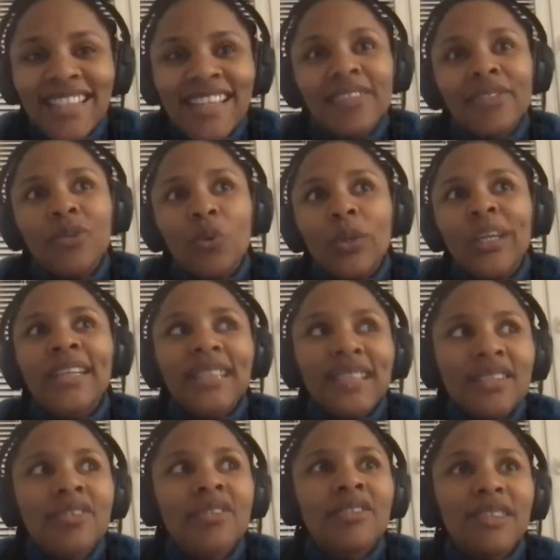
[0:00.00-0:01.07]
said, we
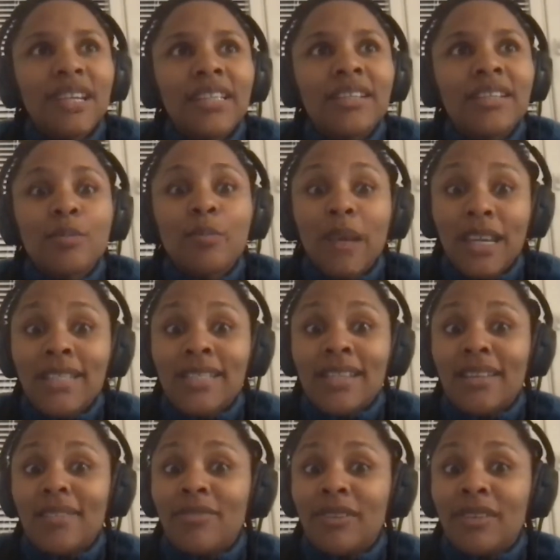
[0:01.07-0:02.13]
need to create a space
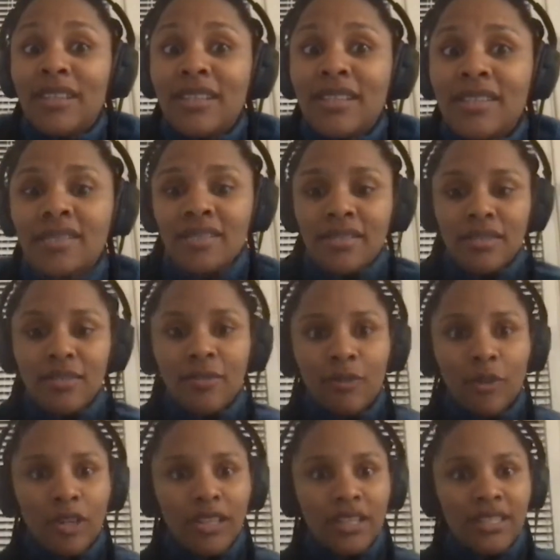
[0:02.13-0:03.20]
then for this
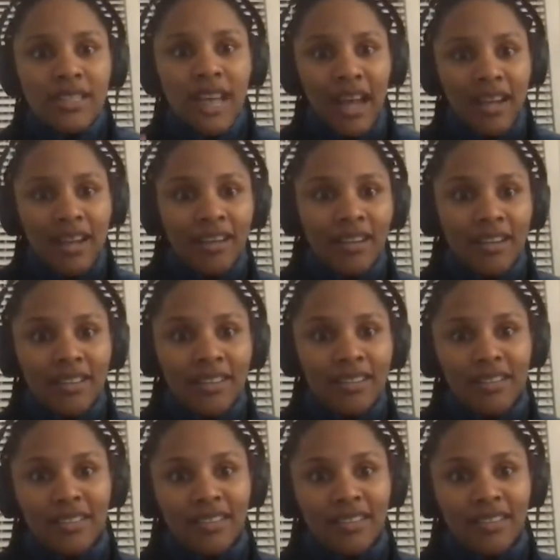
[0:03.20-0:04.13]
dialogue